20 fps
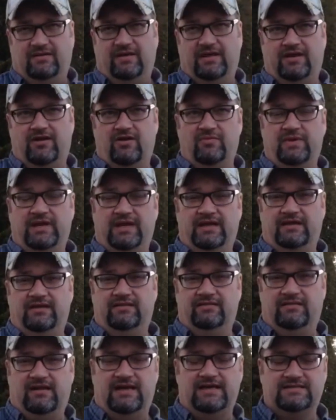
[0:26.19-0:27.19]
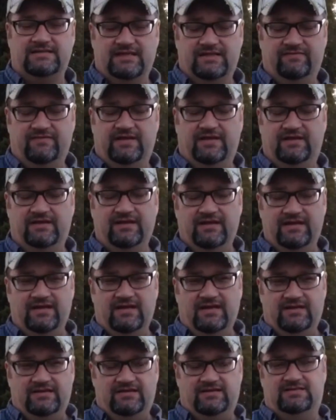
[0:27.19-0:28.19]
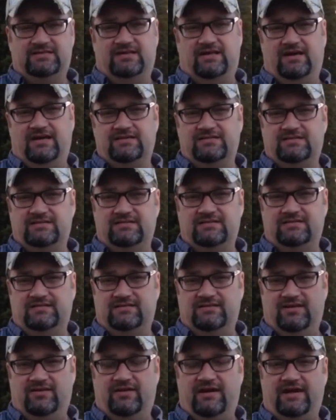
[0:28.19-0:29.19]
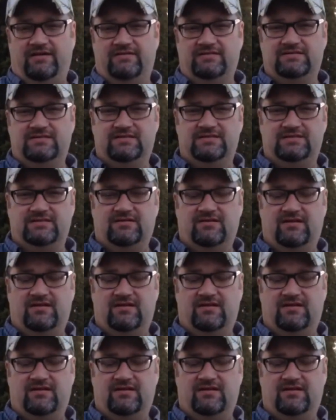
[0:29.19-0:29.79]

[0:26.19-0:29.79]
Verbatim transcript: in our meeting last evening, discussed, you know, how does this